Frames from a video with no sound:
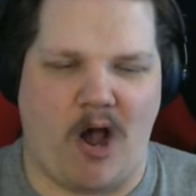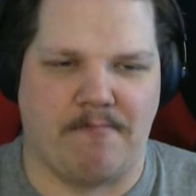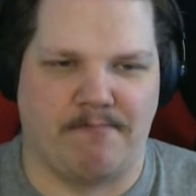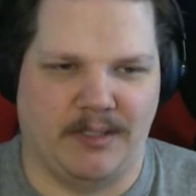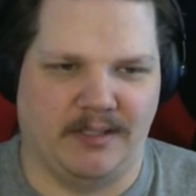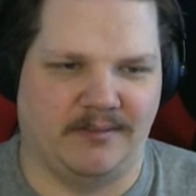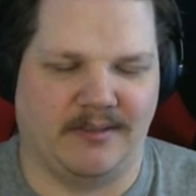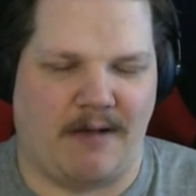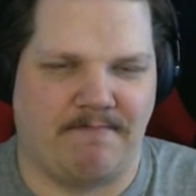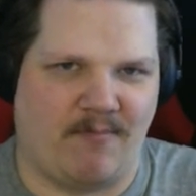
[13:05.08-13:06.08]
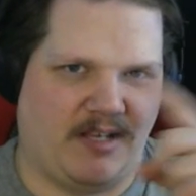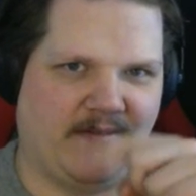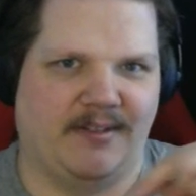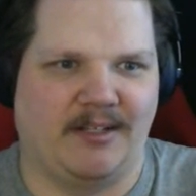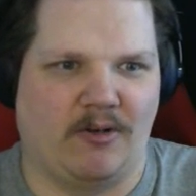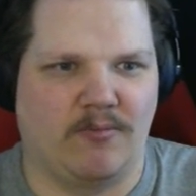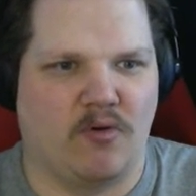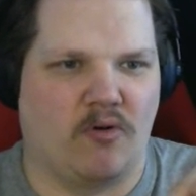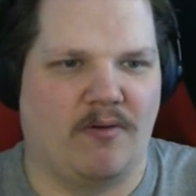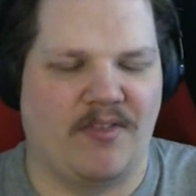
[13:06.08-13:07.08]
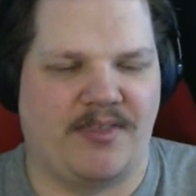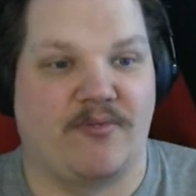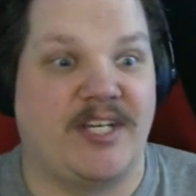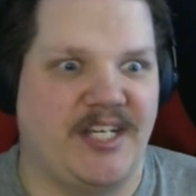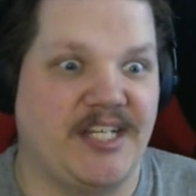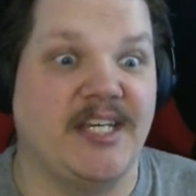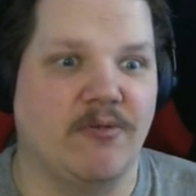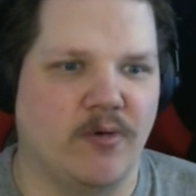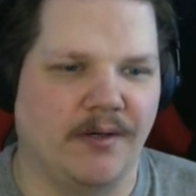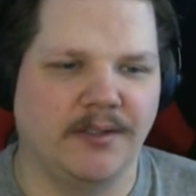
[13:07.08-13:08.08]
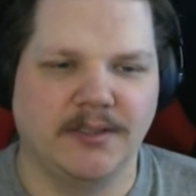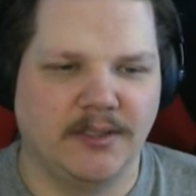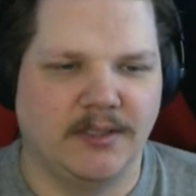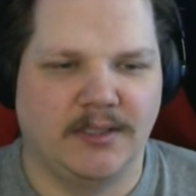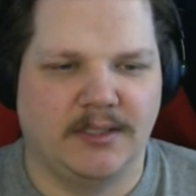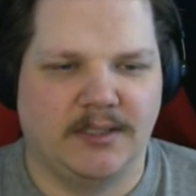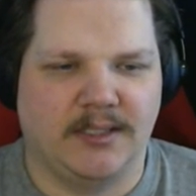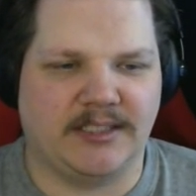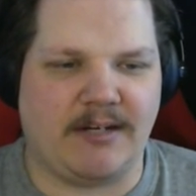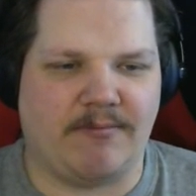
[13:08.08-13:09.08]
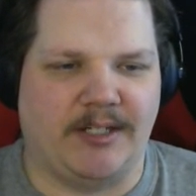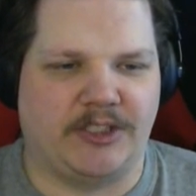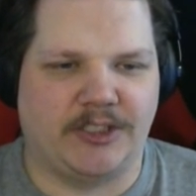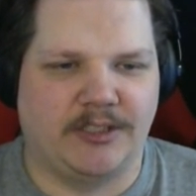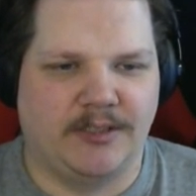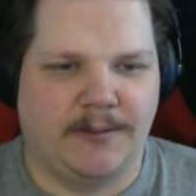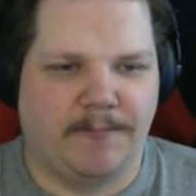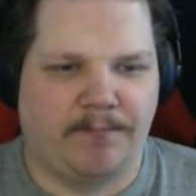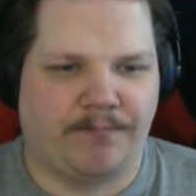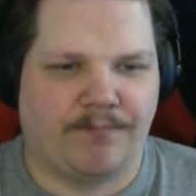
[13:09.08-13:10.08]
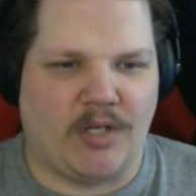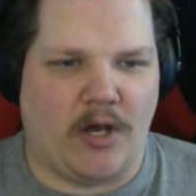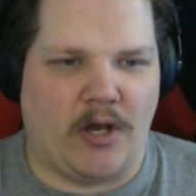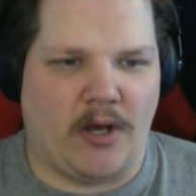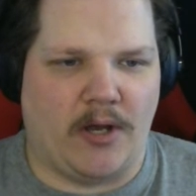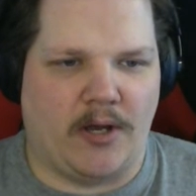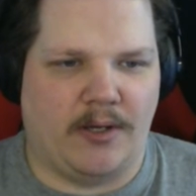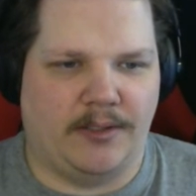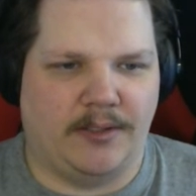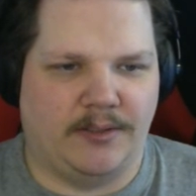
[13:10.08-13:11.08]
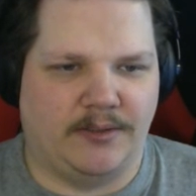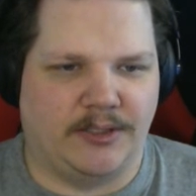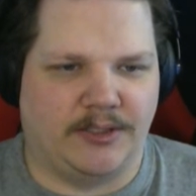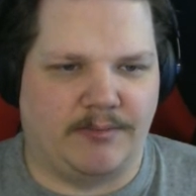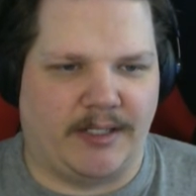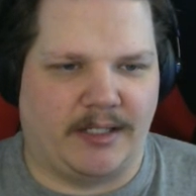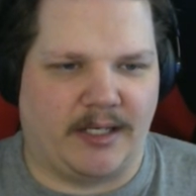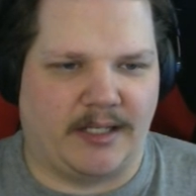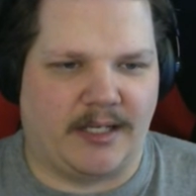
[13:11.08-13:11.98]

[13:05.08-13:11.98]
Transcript: up, uh, up there, a little more of a three D one. A sandwich. Uh, just make it like that.